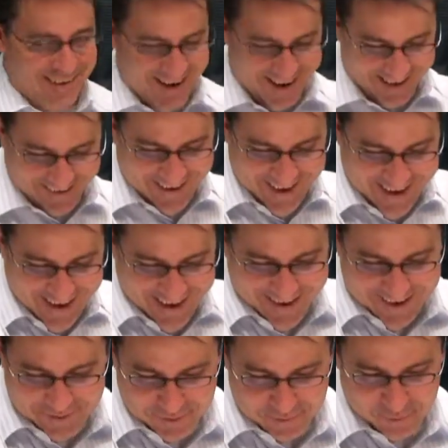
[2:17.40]
Okay.
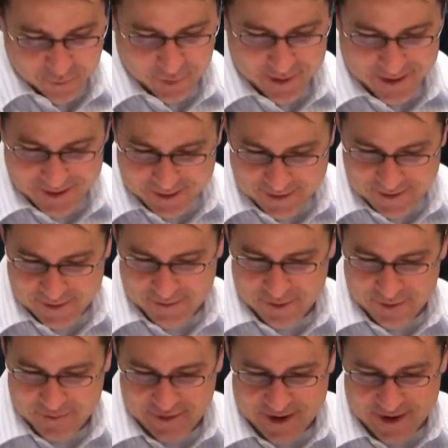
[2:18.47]
For Fortnight of